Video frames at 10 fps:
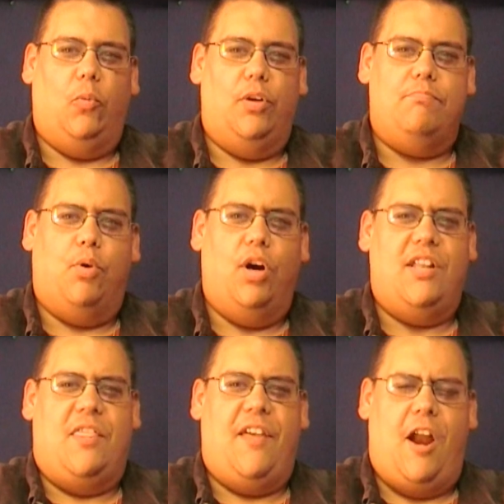would
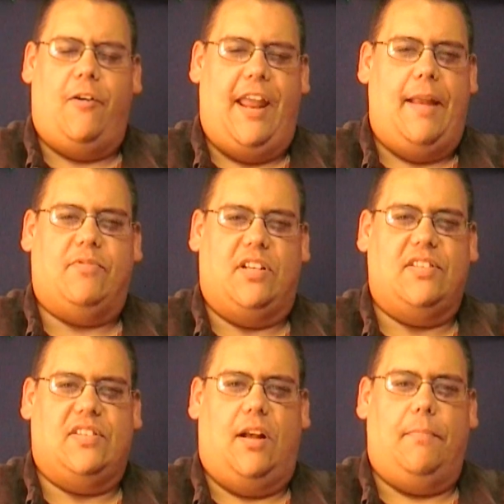put their names on
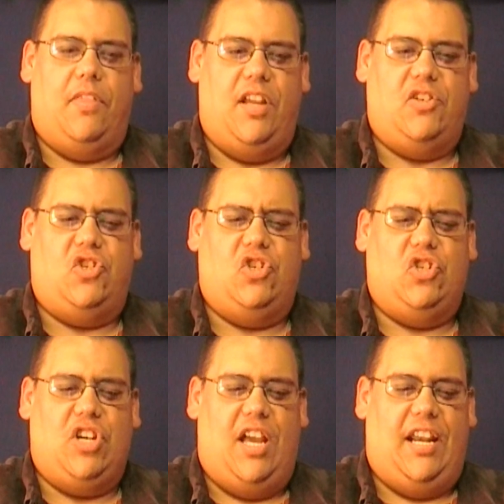something this
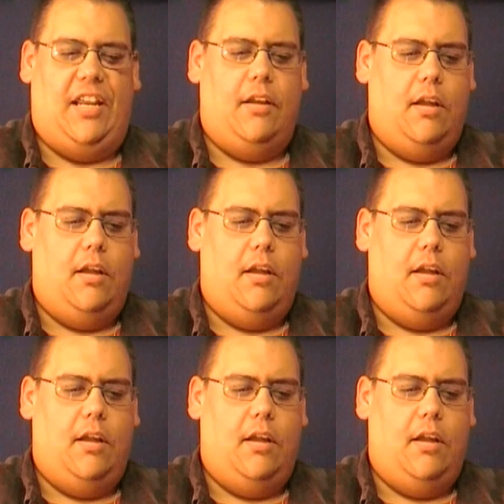shitty.